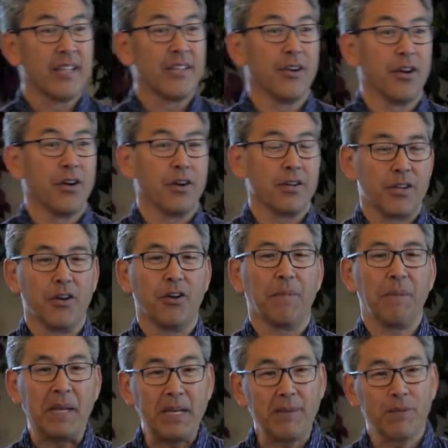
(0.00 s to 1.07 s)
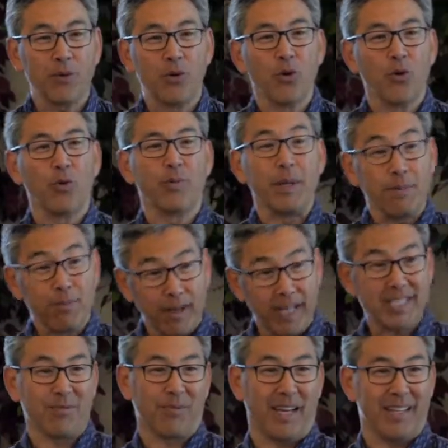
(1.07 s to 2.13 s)
There are people who will be
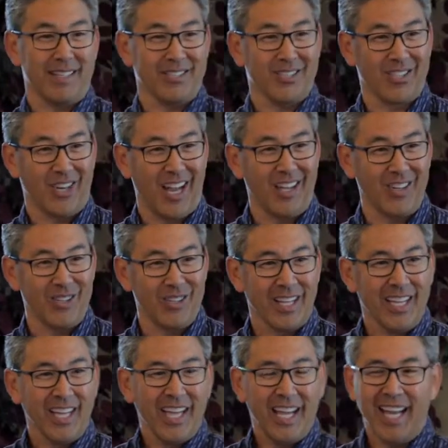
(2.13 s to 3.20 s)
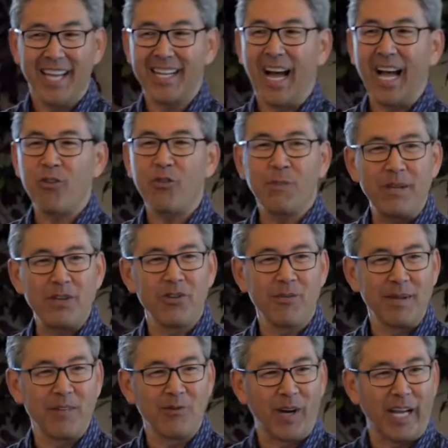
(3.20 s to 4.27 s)
blessed by this child, and I will be your
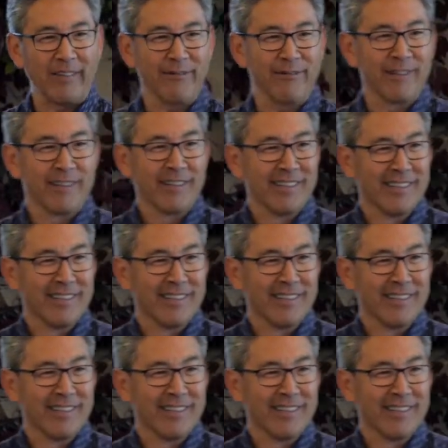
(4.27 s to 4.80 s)
midwife.